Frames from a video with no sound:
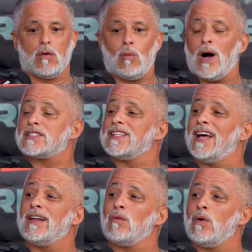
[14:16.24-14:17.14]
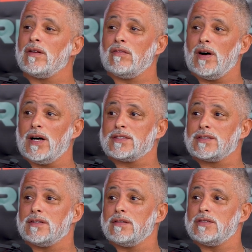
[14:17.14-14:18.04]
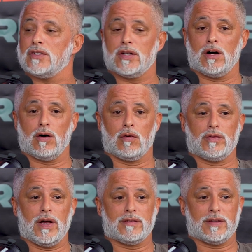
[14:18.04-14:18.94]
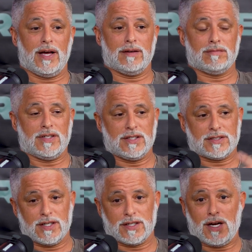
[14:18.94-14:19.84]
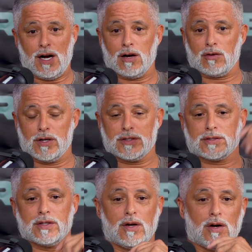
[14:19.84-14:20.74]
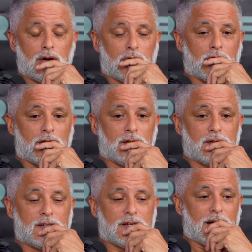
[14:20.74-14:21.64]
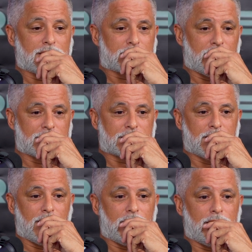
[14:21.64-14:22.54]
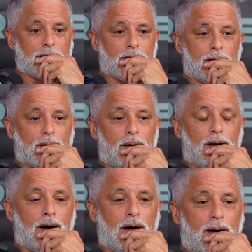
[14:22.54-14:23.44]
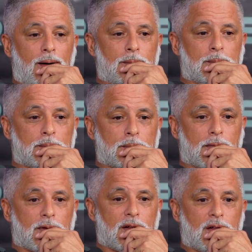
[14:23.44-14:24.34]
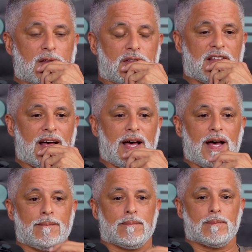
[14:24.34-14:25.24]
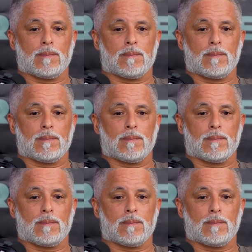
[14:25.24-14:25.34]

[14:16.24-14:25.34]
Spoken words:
Why should any one of us, that is in Congress or in the United States Senate, that